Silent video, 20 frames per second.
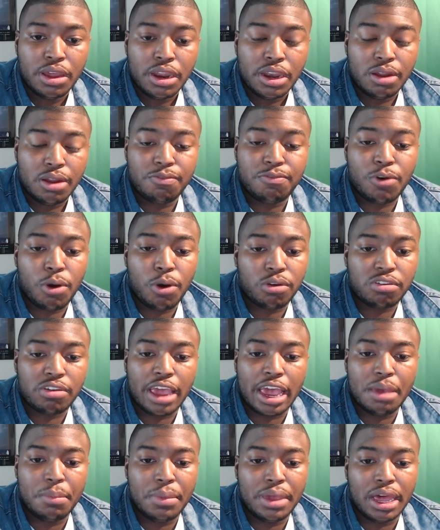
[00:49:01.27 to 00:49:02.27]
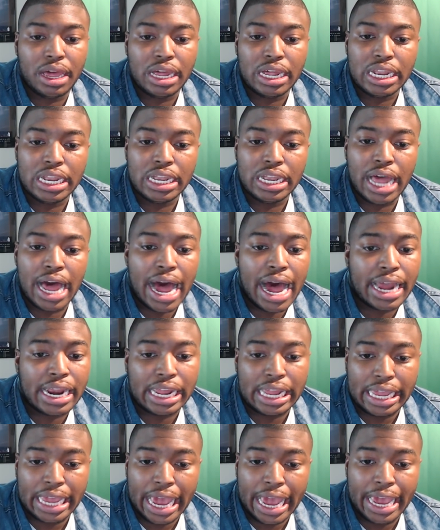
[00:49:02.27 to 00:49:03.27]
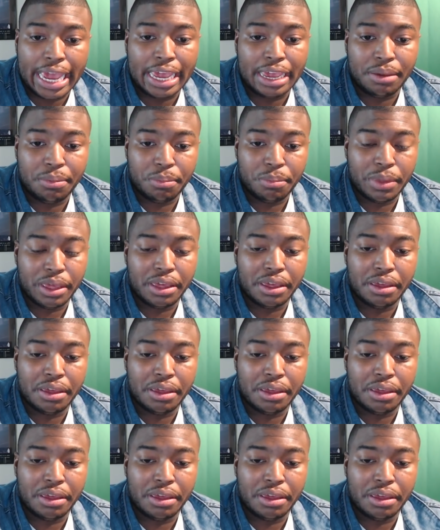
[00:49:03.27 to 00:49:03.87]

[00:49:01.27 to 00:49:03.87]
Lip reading: Them folks gave me a lot of game, man.